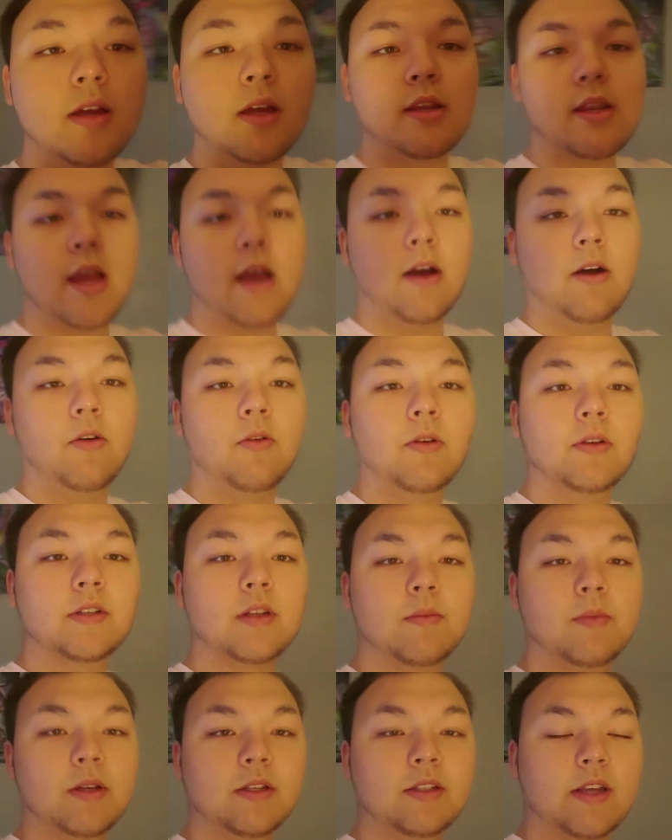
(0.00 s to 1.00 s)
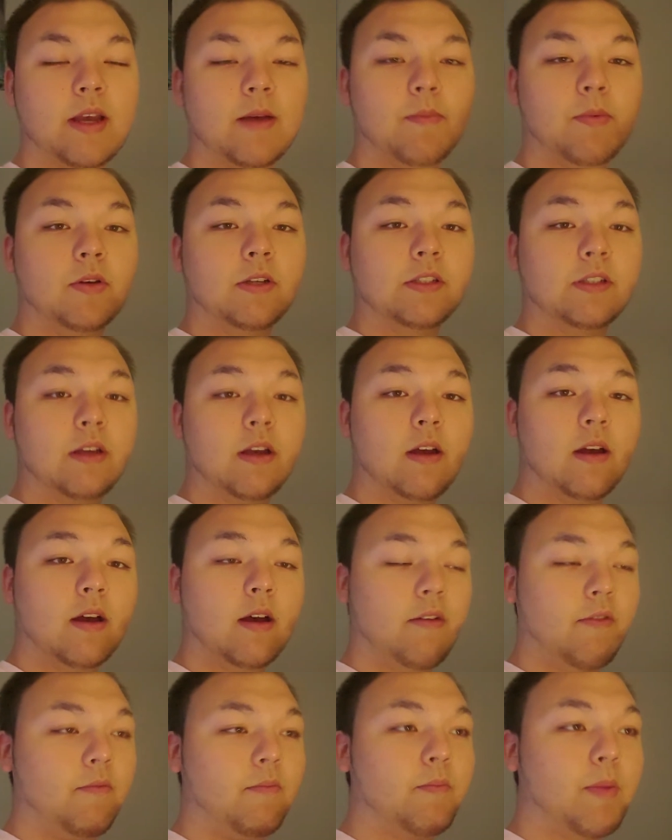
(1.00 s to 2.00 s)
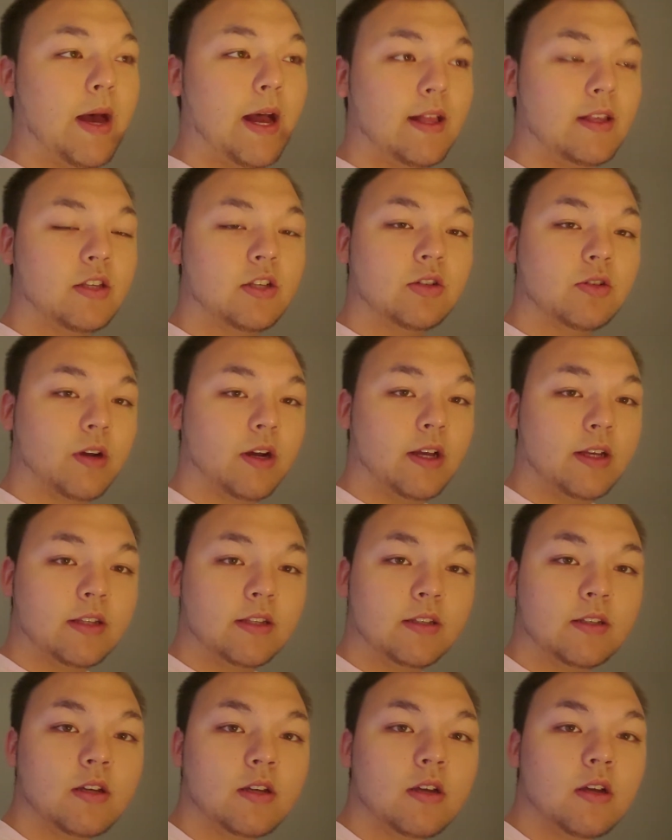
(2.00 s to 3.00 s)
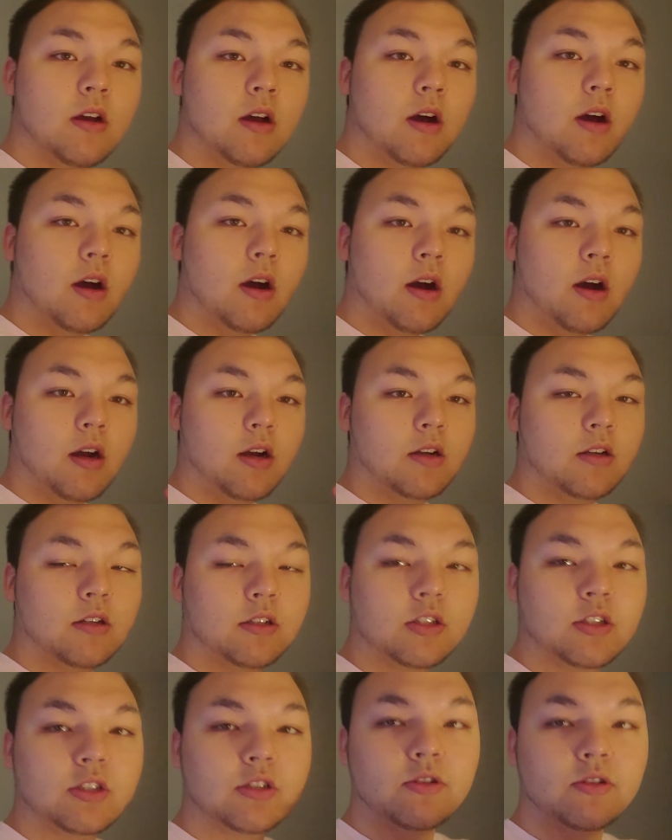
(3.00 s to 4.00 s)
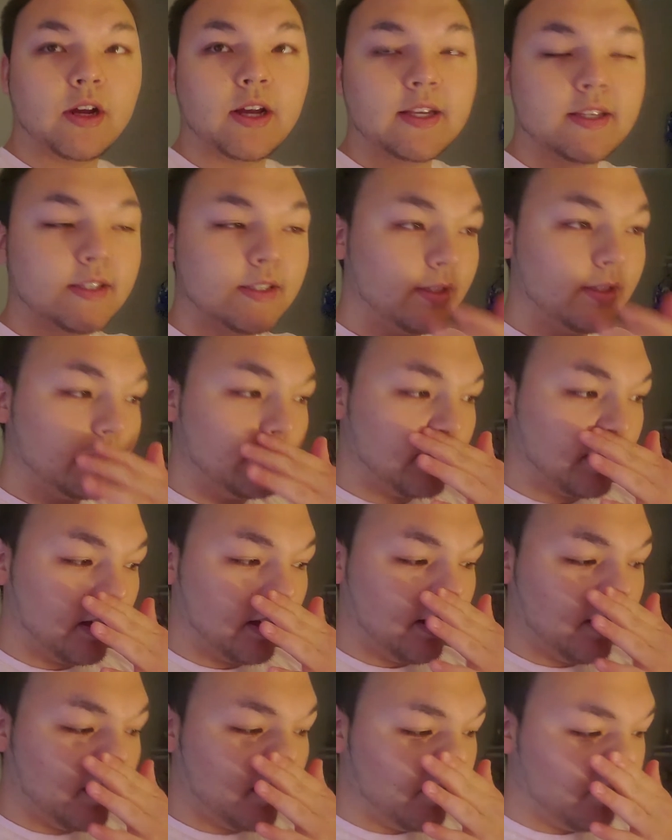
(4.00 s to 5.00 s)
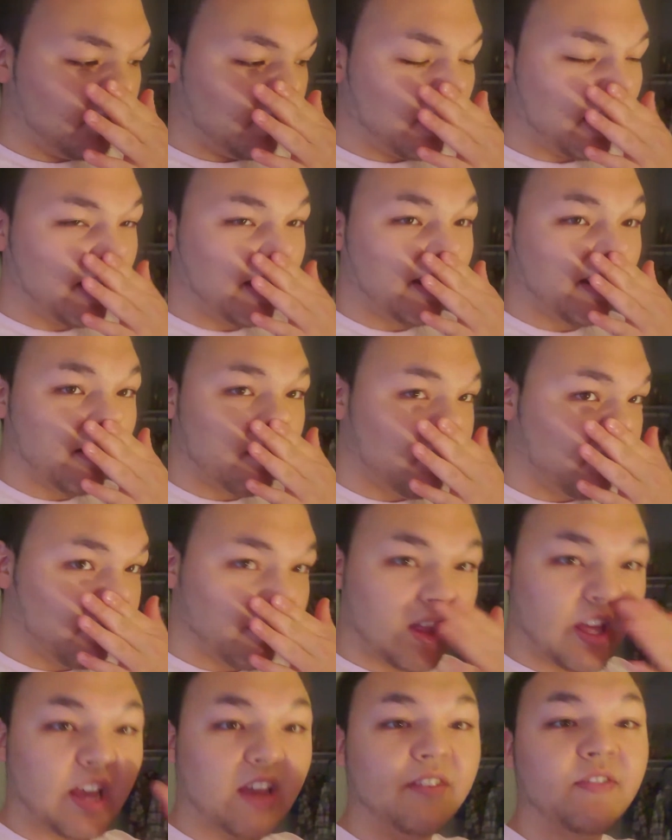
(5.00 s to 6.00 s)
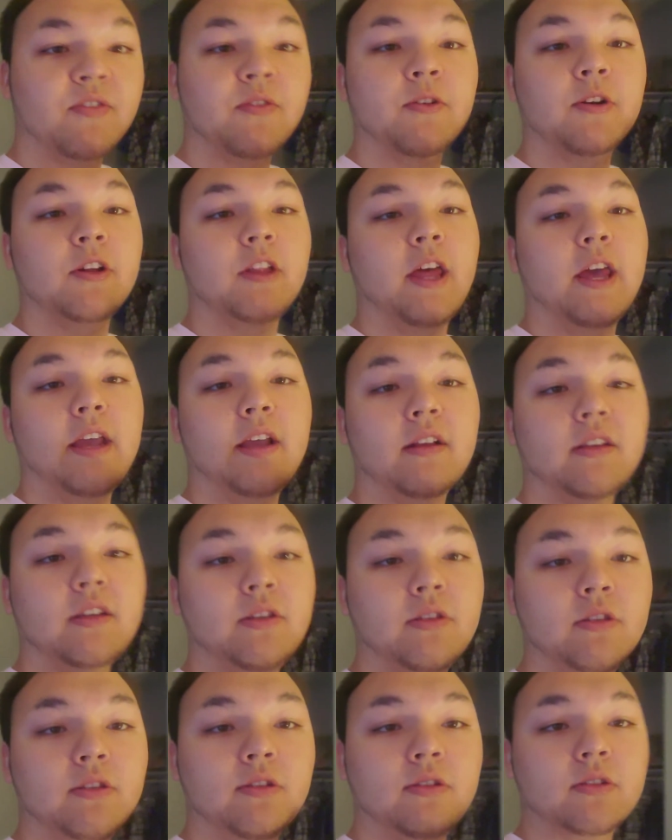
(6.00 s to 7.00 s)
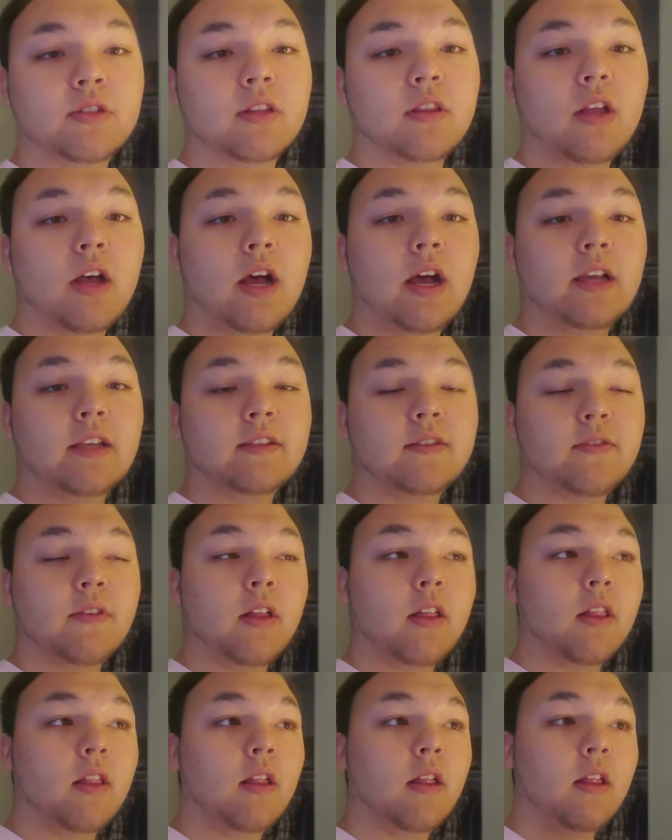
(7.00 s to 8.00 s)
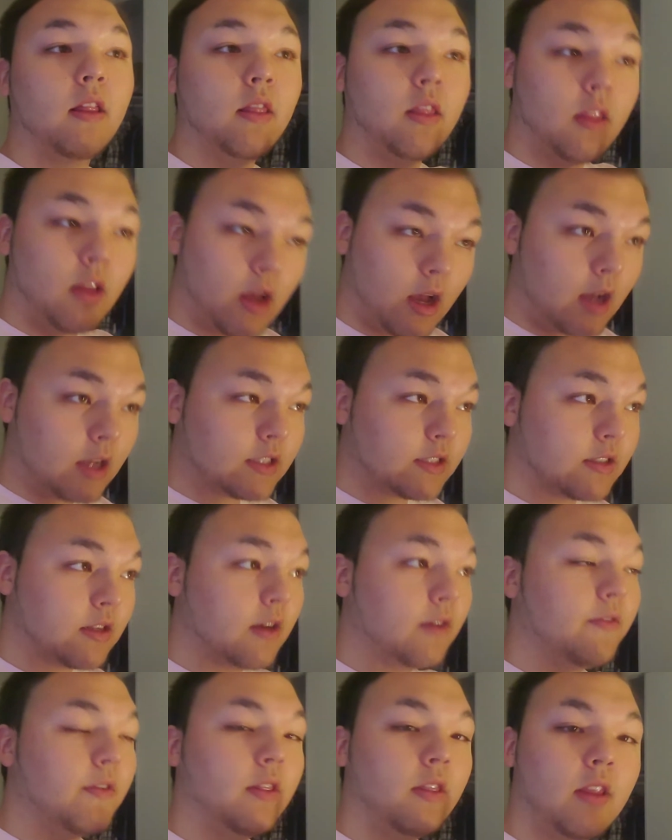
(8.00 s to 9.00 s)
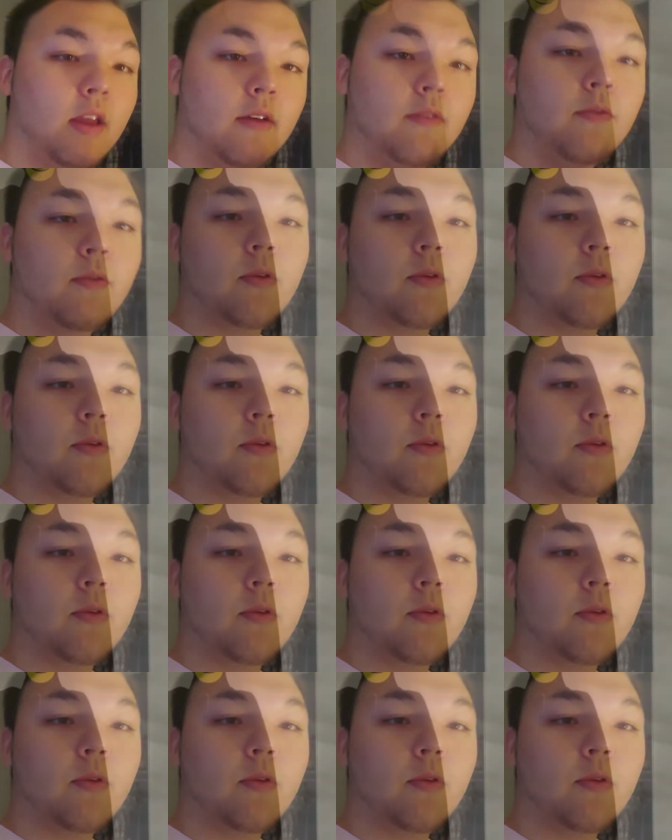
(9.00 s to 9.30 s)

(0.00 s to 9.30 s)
Now, some examples of bad stress are stresses of life, where like you lose a loss of a loved